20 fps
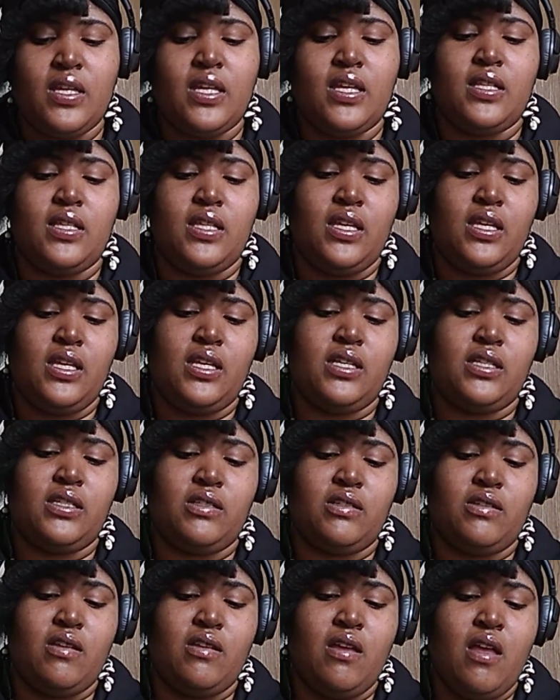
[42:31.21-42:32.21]

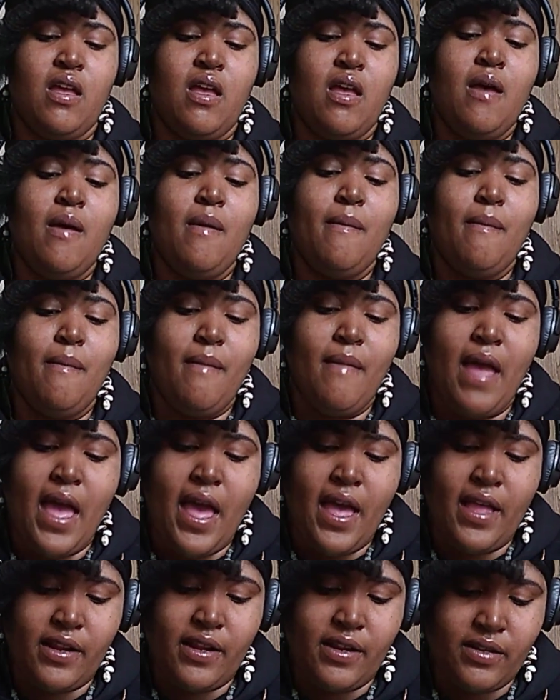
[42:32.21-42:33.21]
these
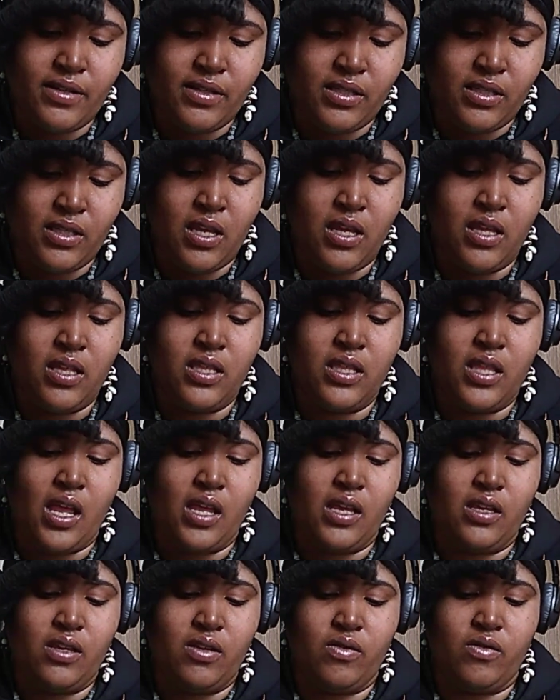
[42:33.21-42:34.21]
matters.
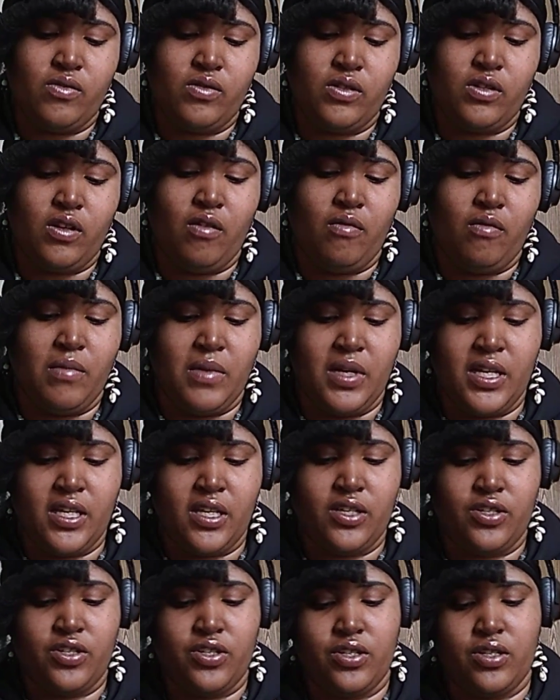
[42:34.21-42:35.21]
Thank you so
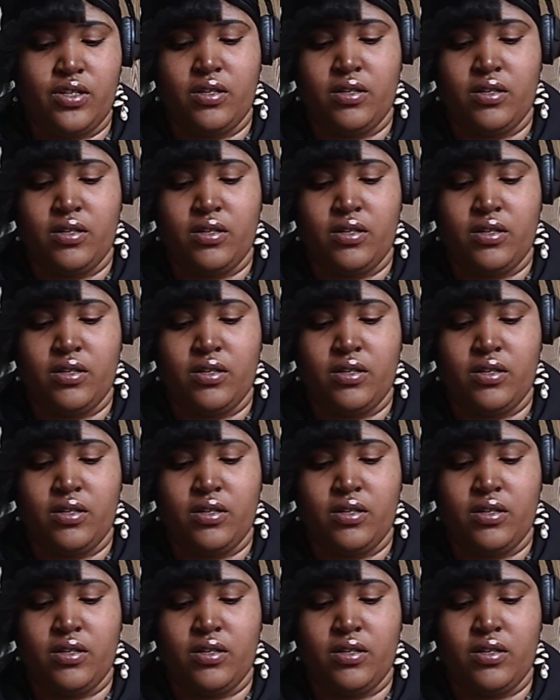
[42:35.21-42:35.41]
much.